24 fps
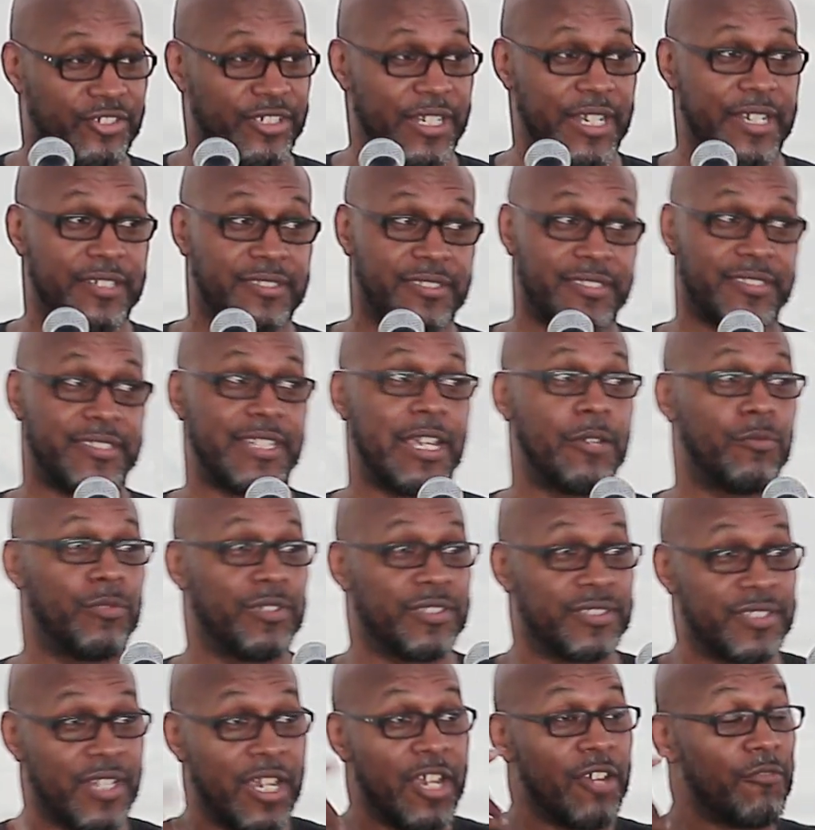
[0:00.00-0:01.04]
chances that
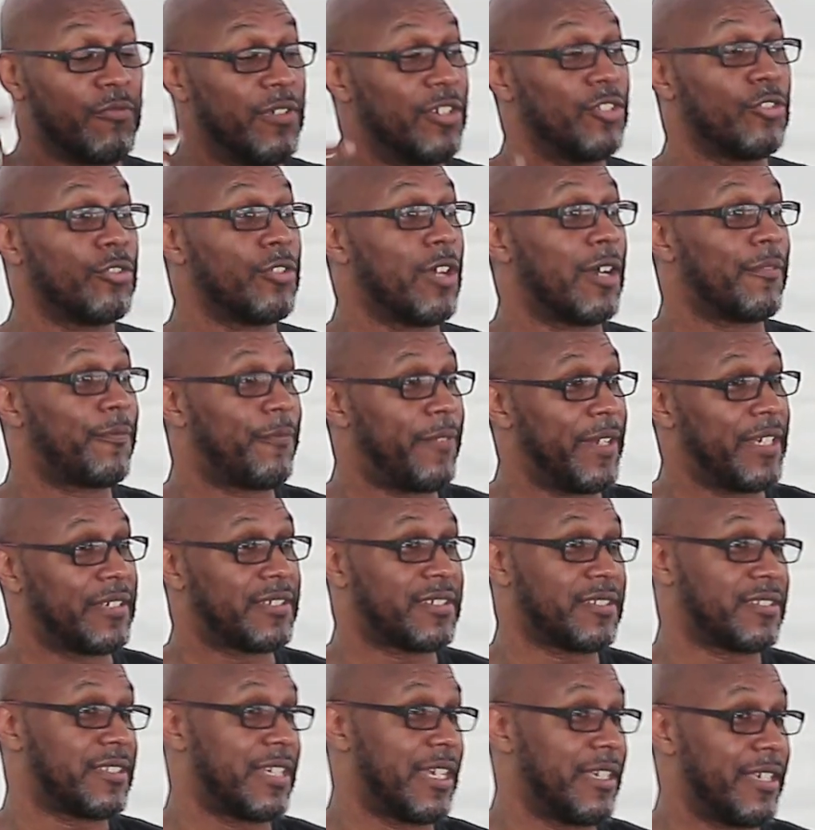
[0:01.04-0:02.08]
was written on our
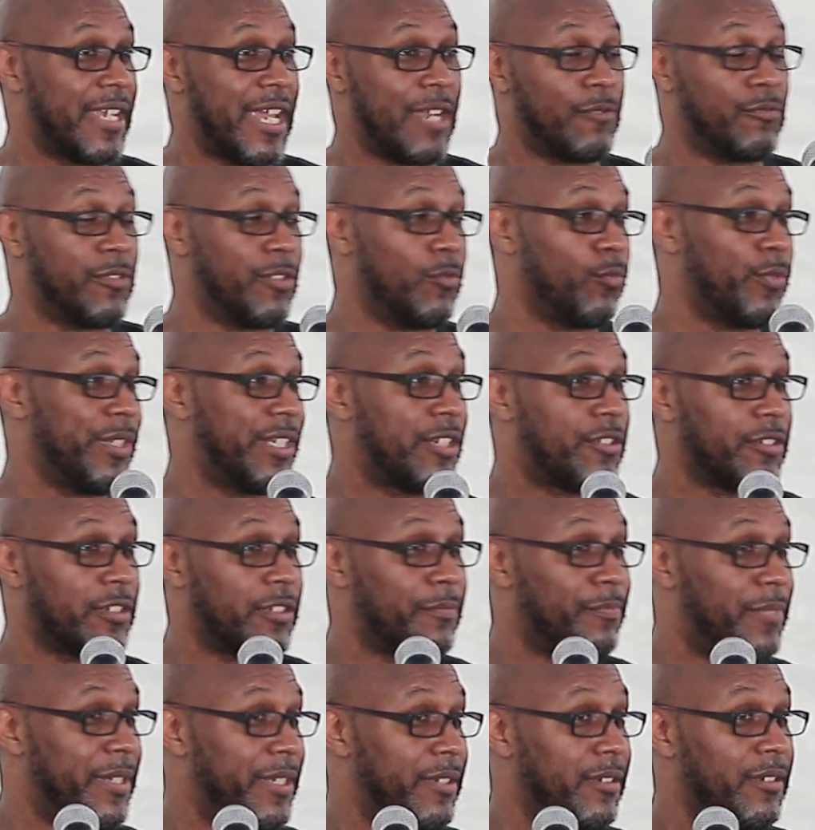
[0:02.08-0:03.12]
faces that night when we could
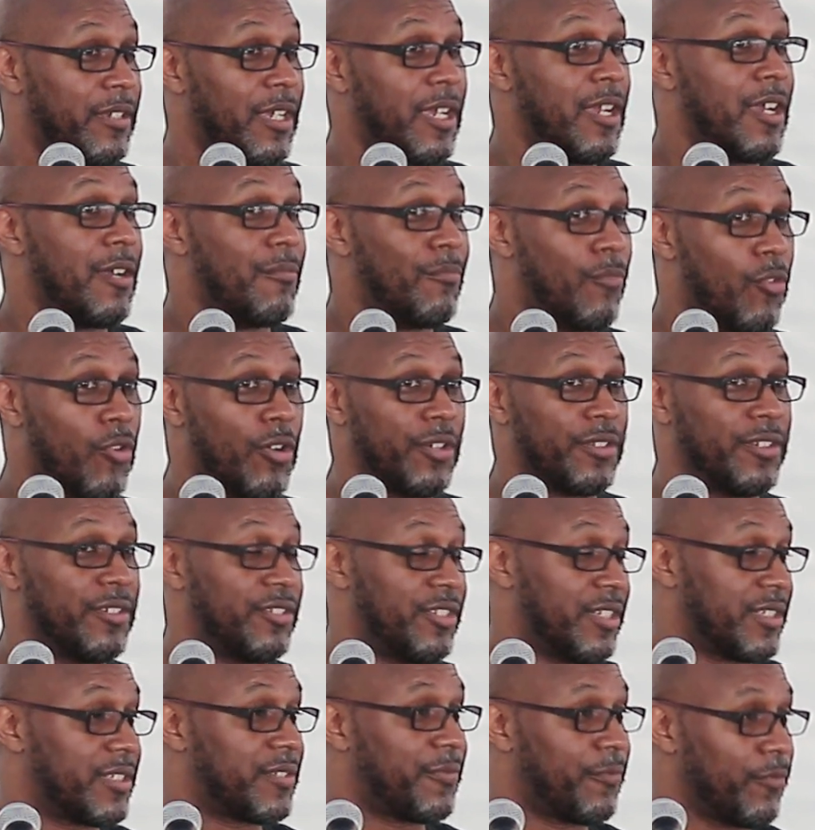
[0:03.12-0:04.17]
have been more than
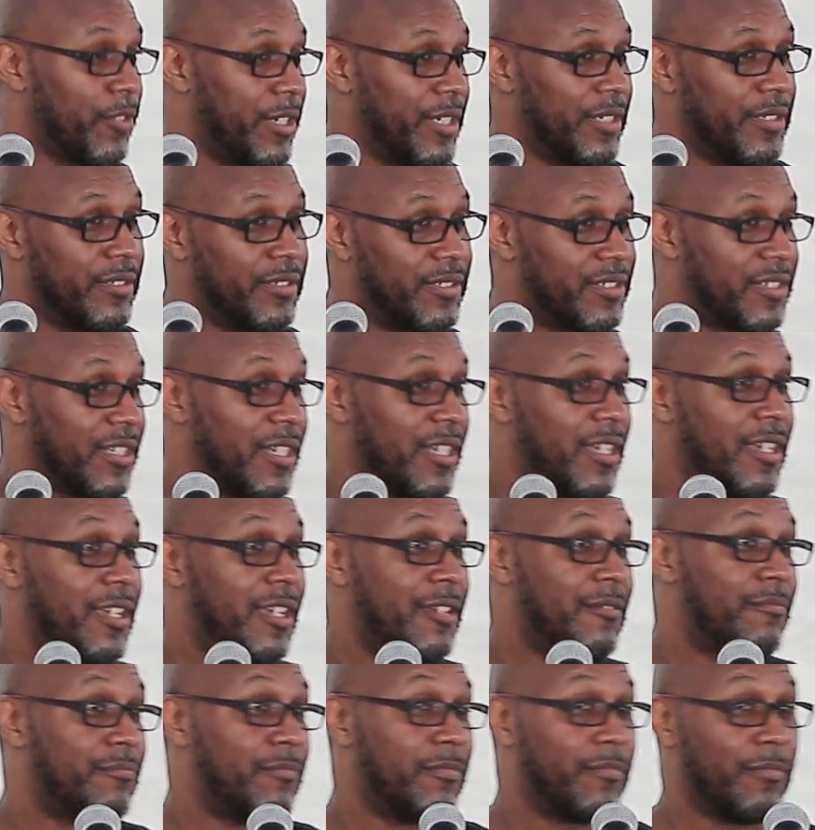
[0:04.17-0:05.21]
just friends.
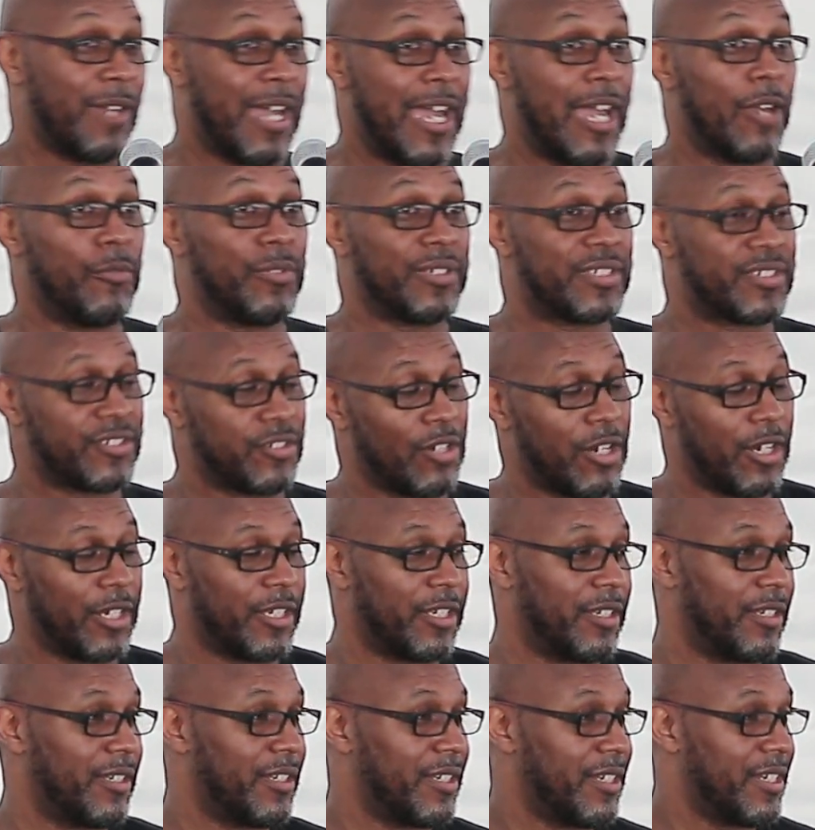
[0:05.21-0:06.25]
But how we
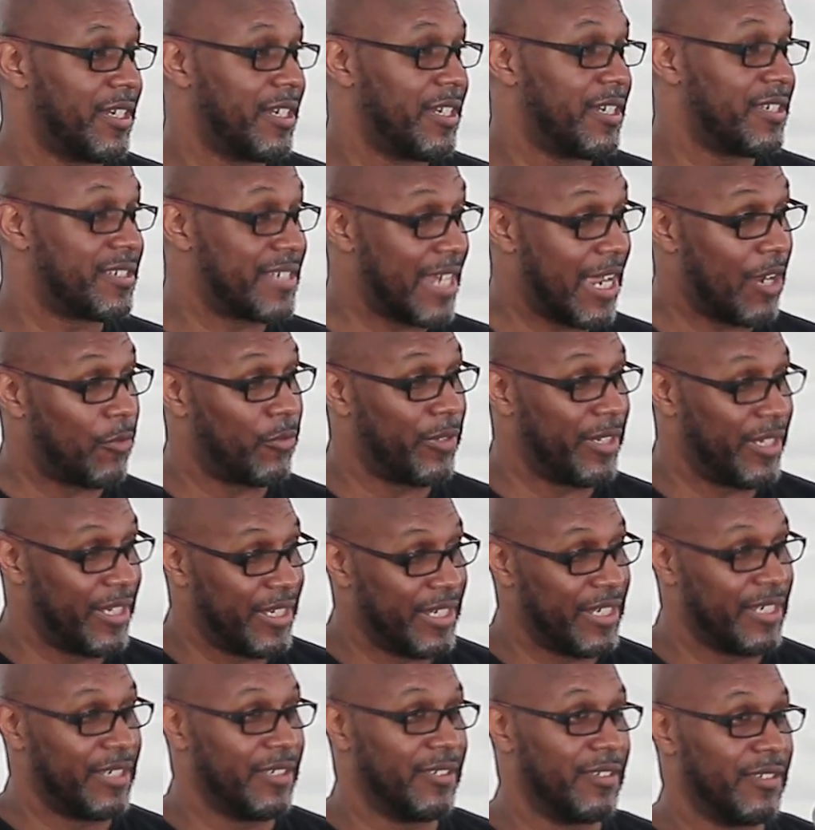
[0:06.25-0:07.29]
started is how we
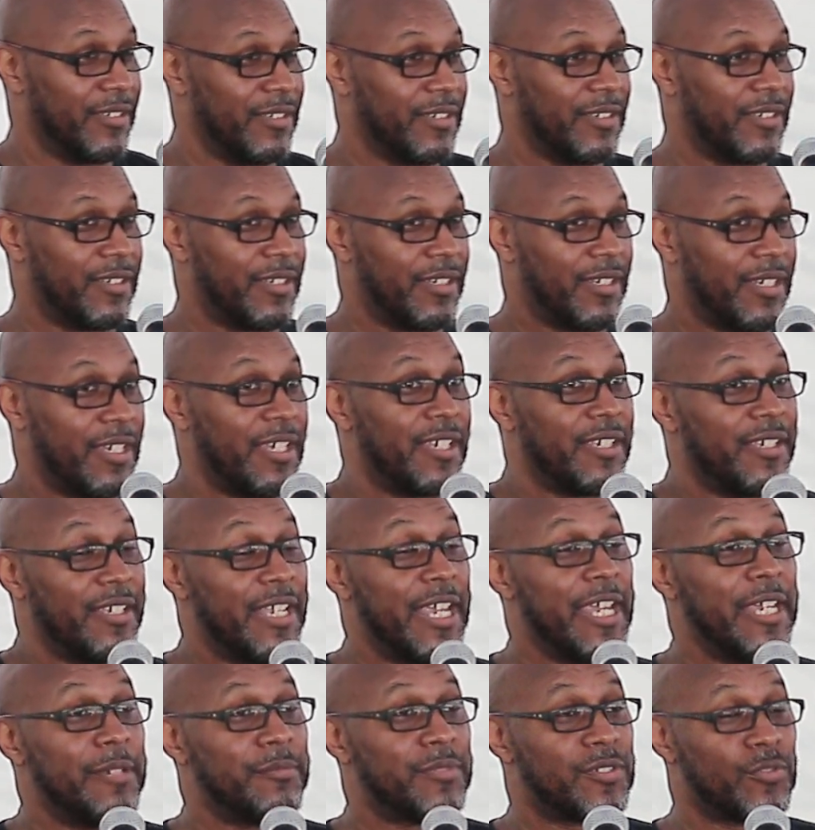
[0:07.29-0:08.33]
end.
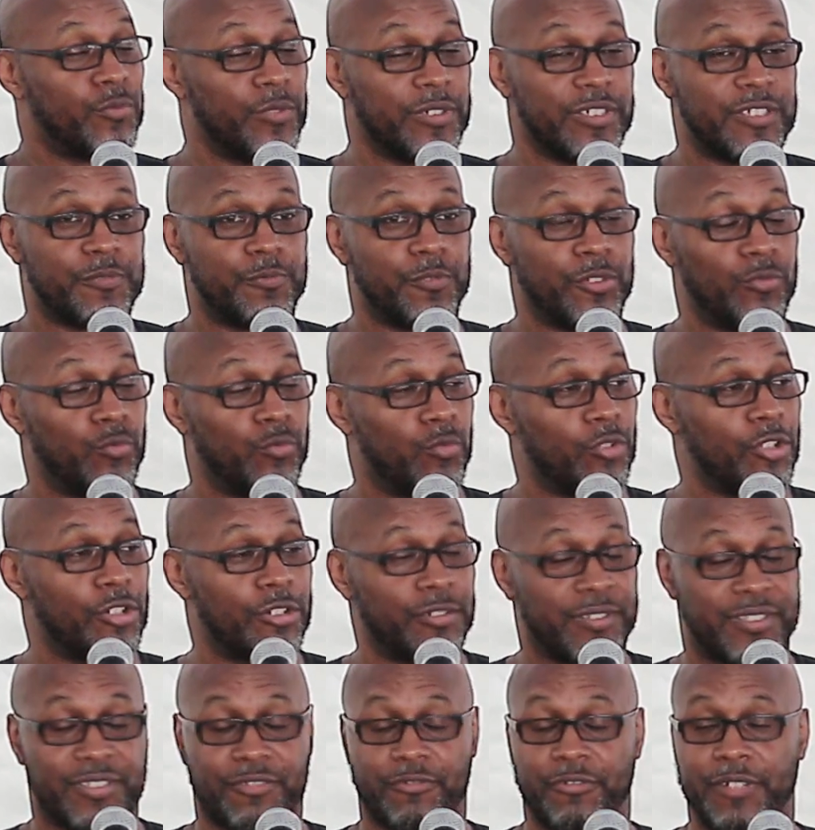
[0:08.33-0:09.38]
Names whispered,
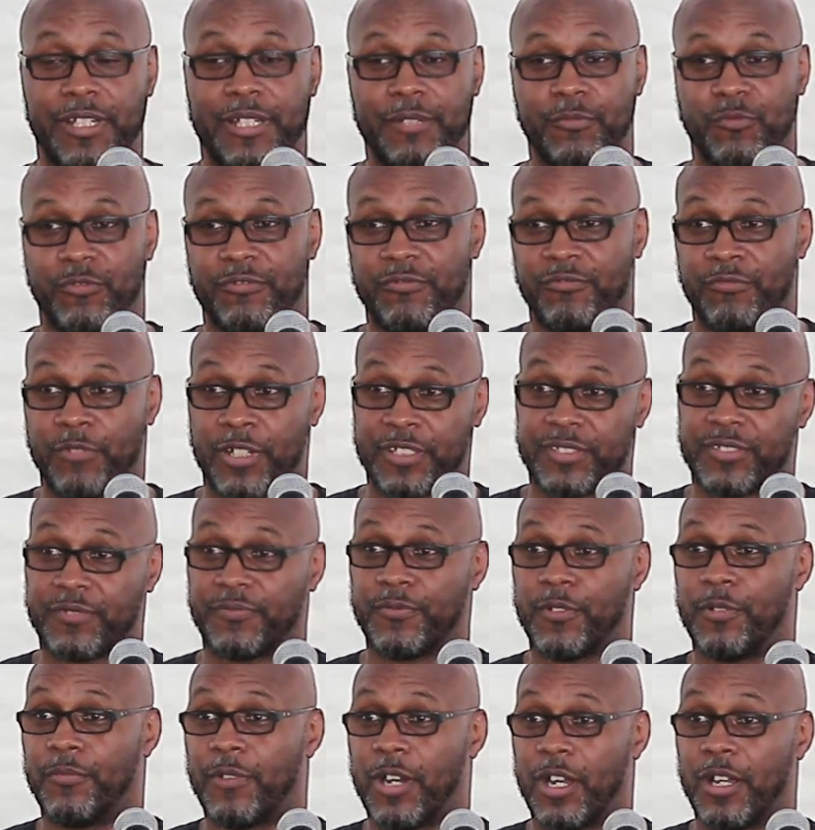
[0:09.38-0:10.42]
words screamed, rushed
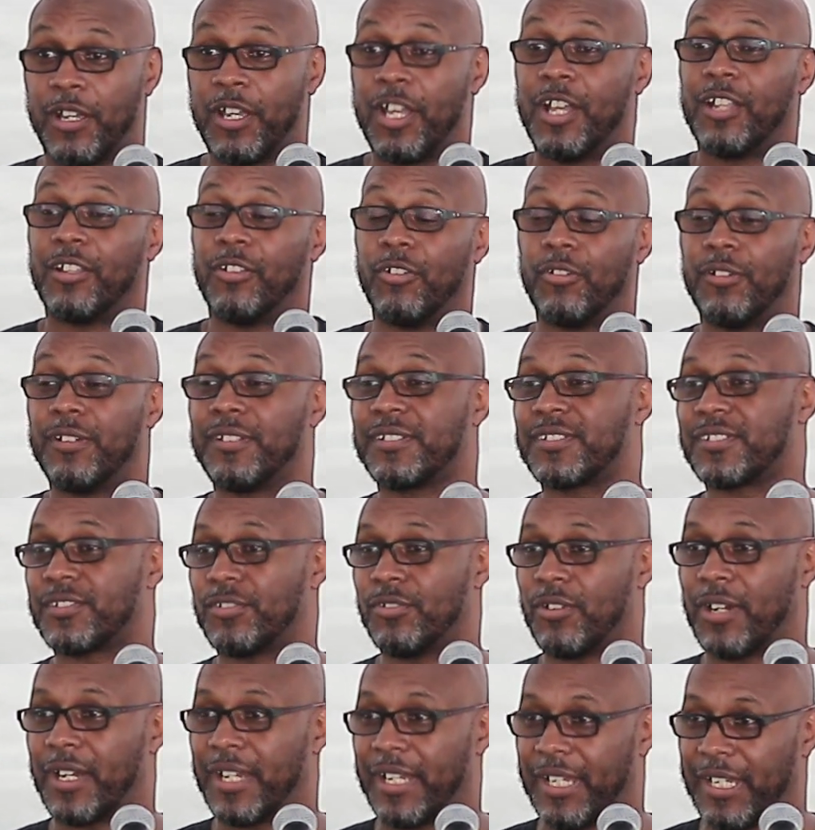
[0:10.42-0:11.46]
from our loins
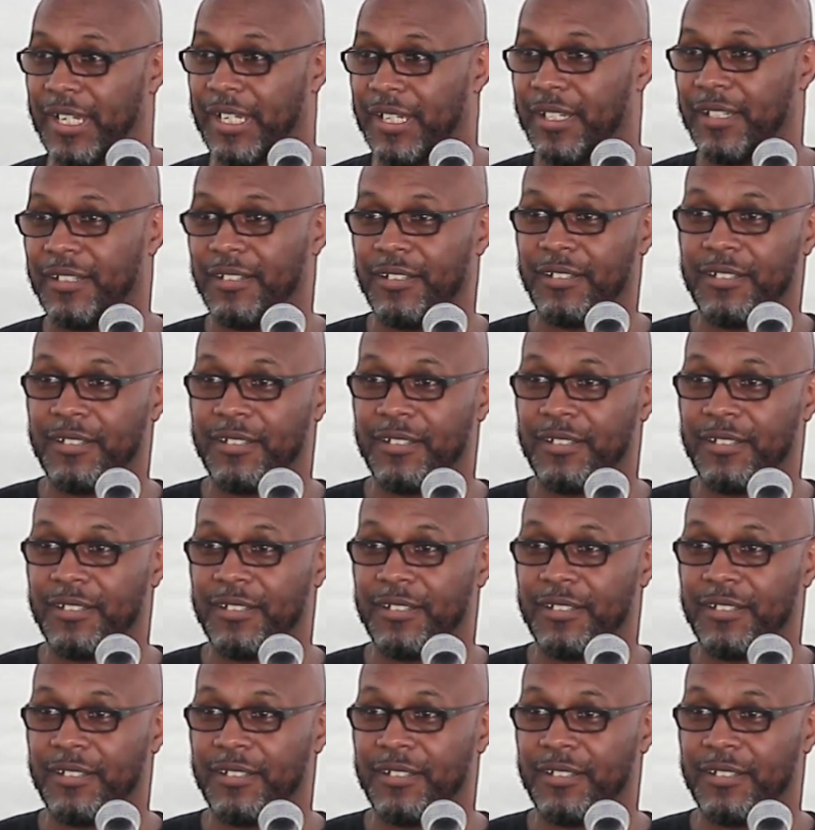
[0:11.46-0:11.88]
to our head.